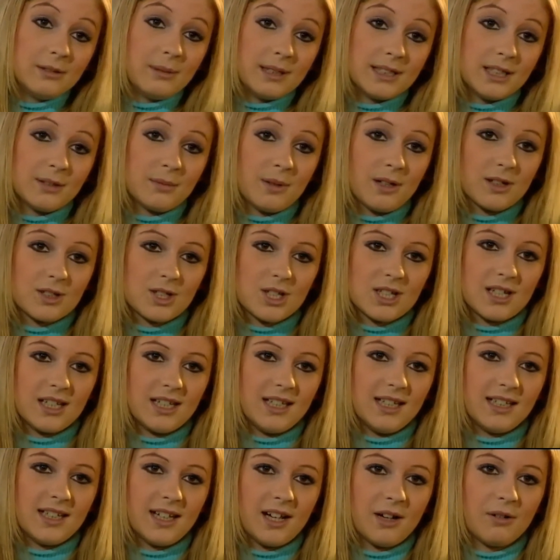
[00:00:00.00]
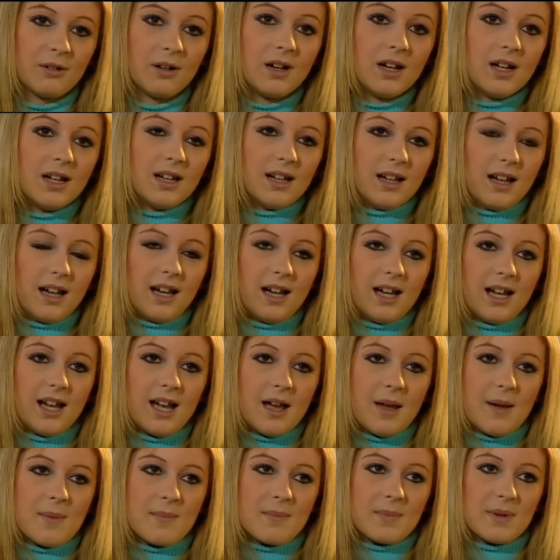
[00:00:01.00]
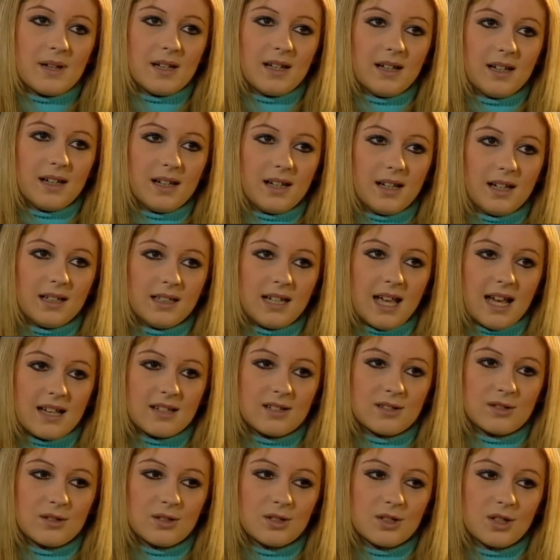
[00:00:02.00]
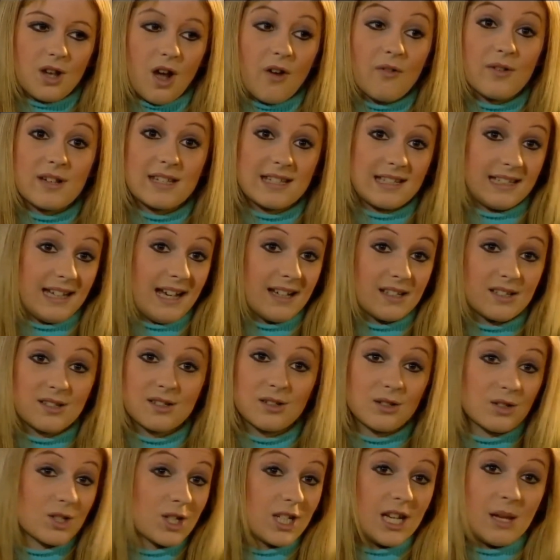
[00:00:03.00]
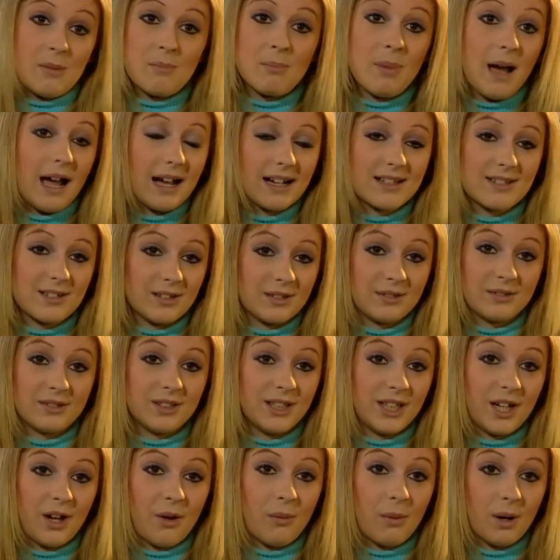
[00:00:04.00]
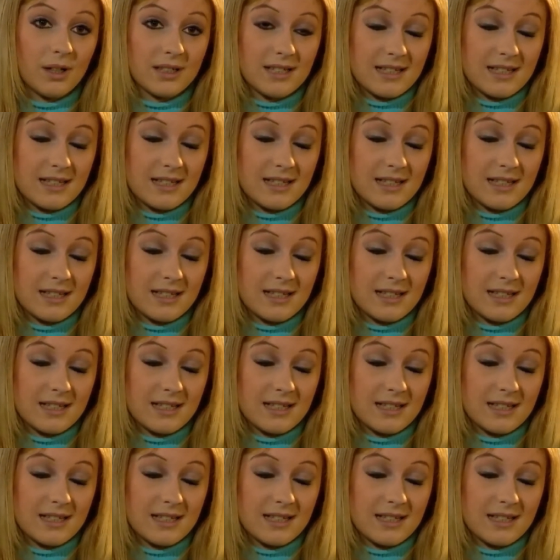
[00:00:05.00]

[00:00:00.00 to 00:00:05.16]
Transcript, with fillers: when you're watching it, you know. Um, and it has such obviously it has such an impact on, you know, what